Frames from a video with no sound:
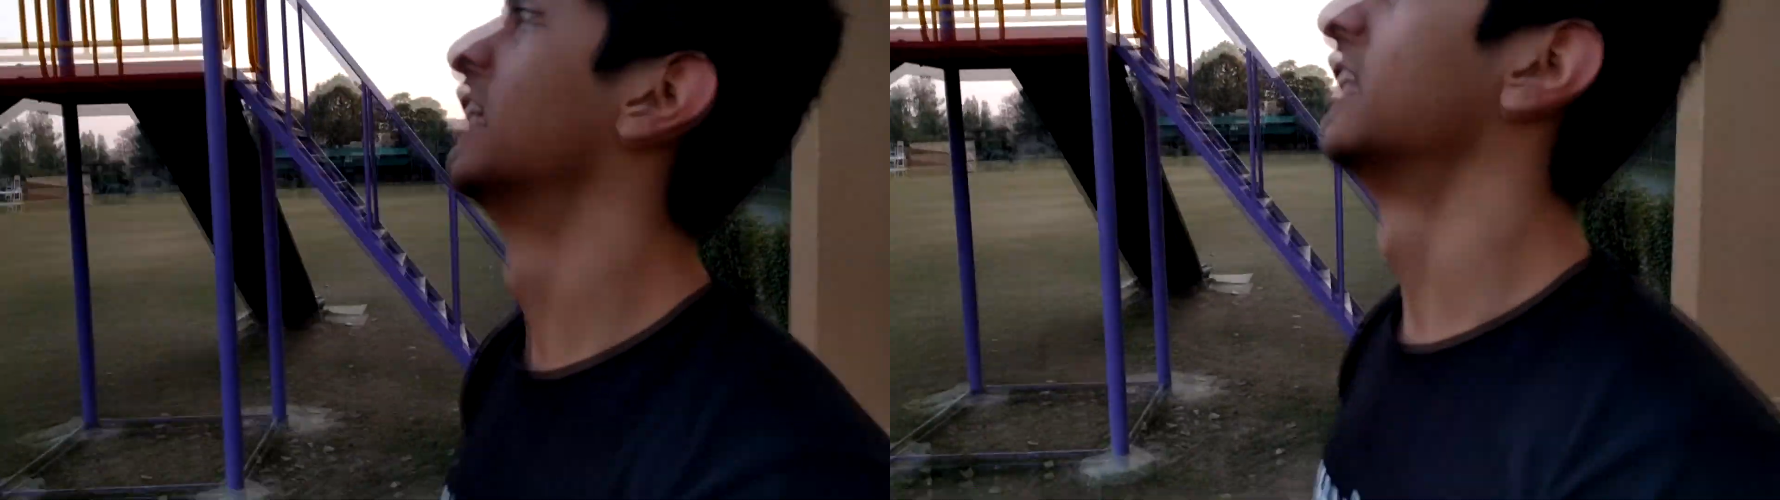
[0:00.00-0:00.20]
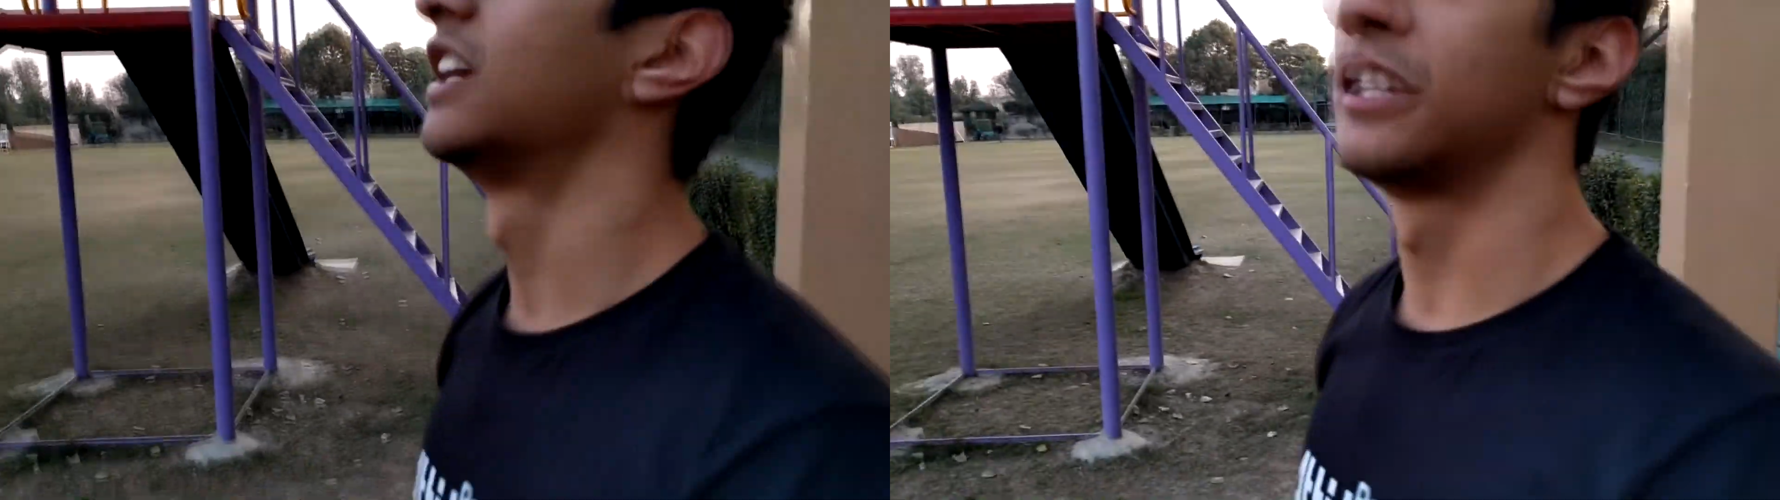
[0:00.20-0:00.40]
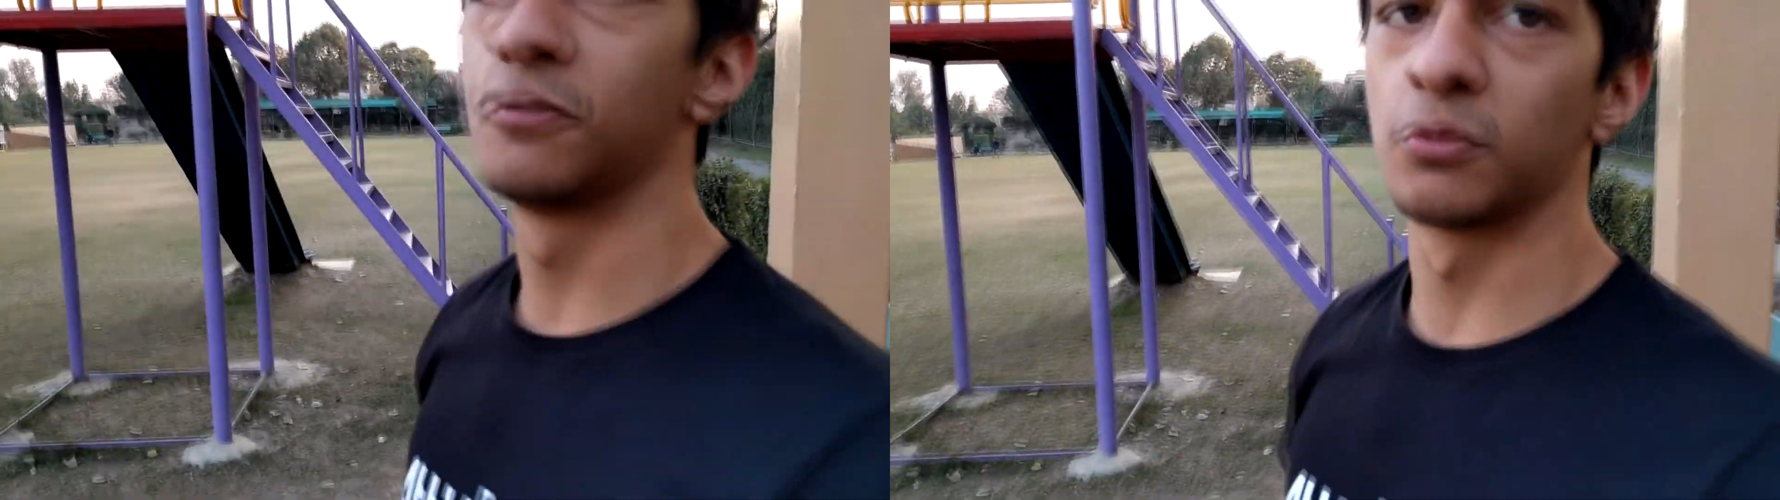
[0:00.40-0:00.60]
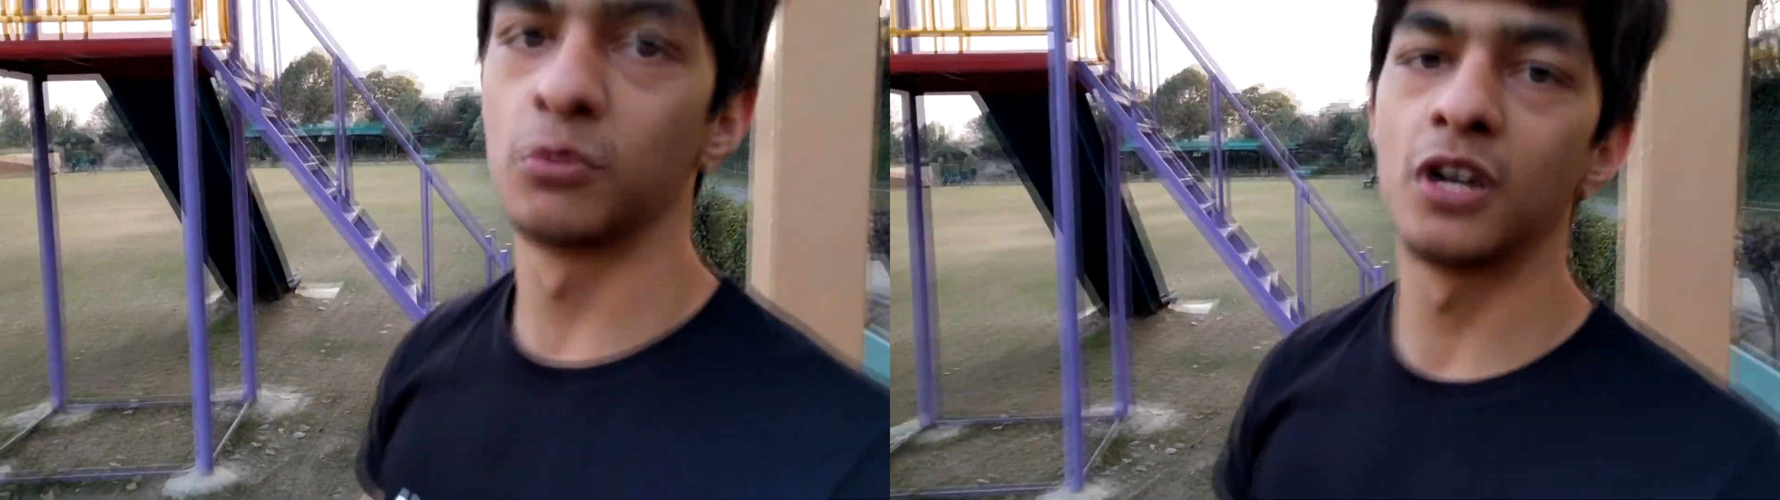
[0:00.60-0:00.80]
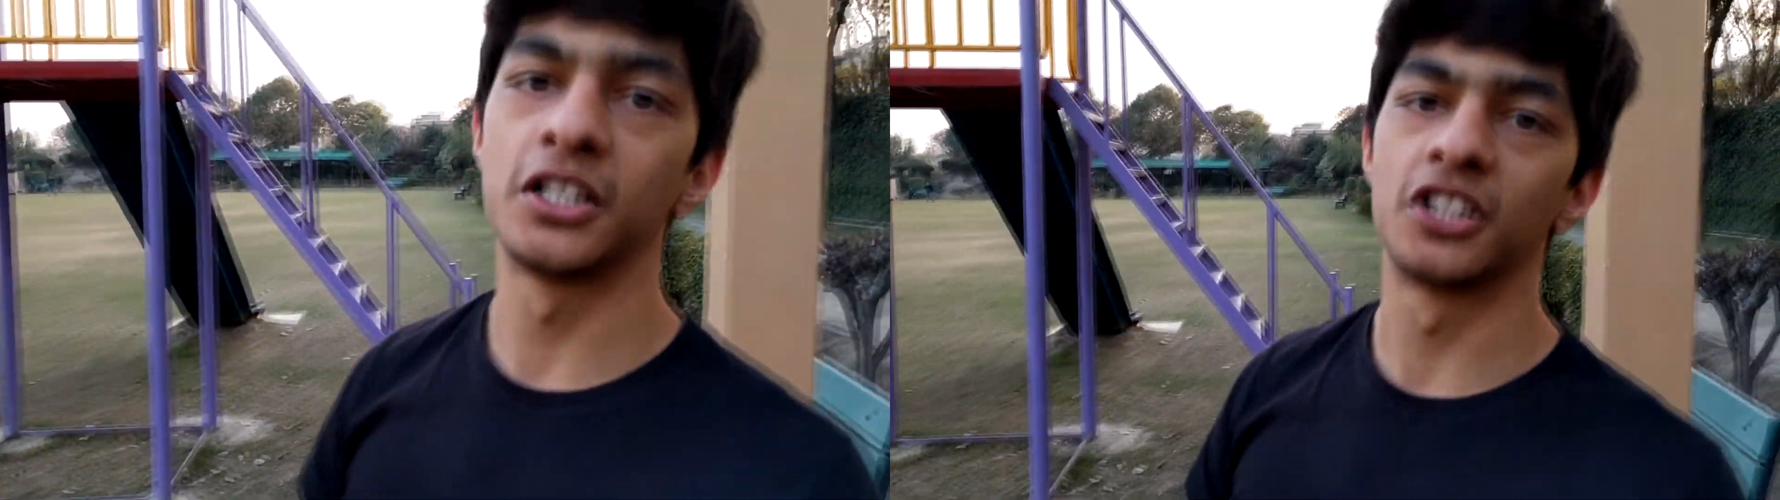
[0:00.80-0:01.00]
Thank you for
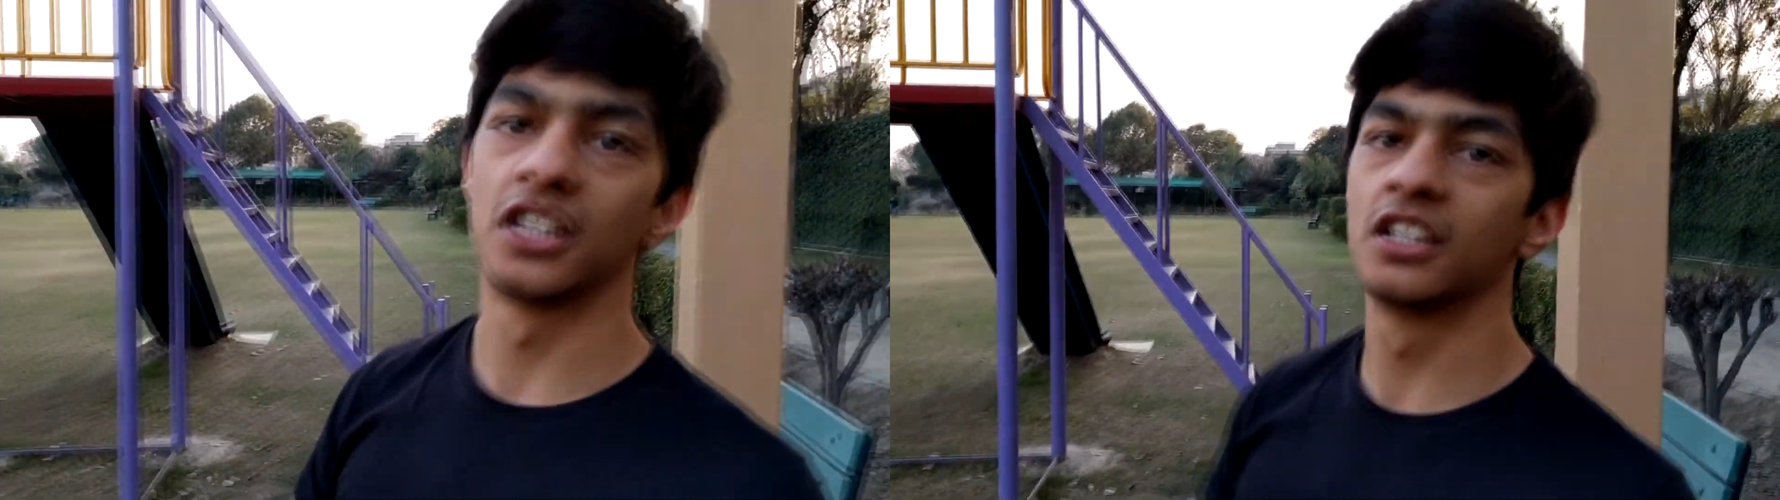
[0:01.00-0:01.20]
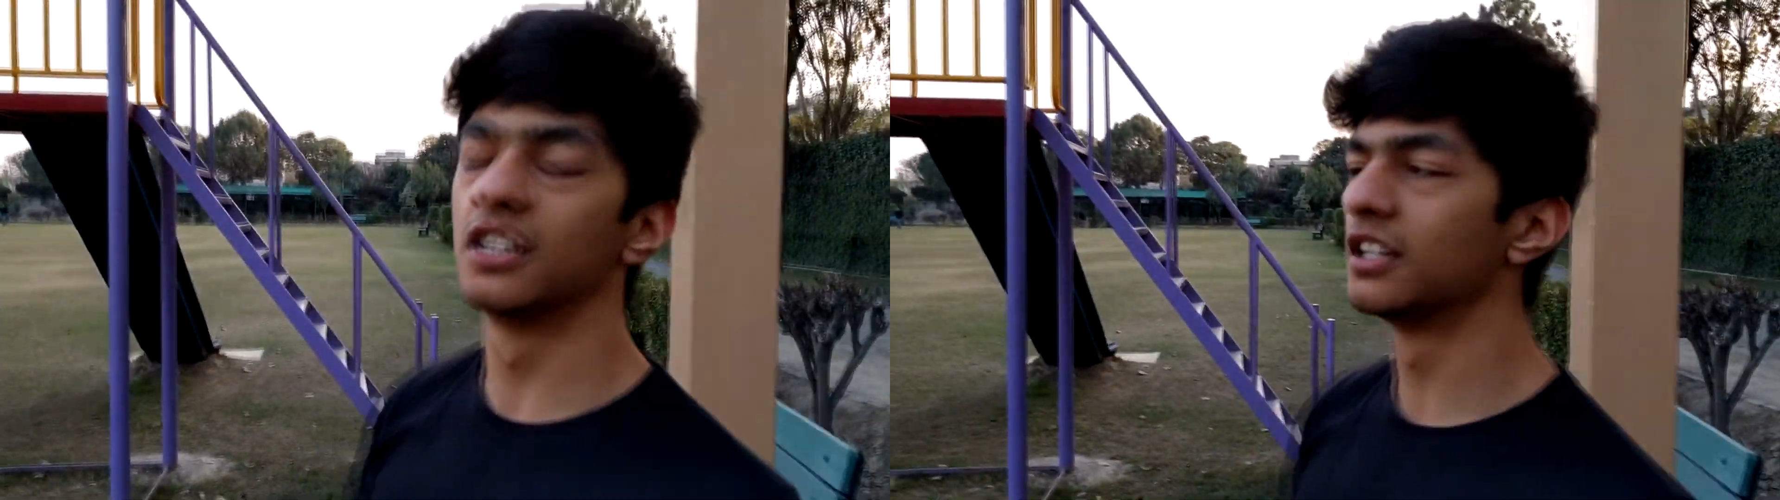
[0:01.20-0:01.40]
watching.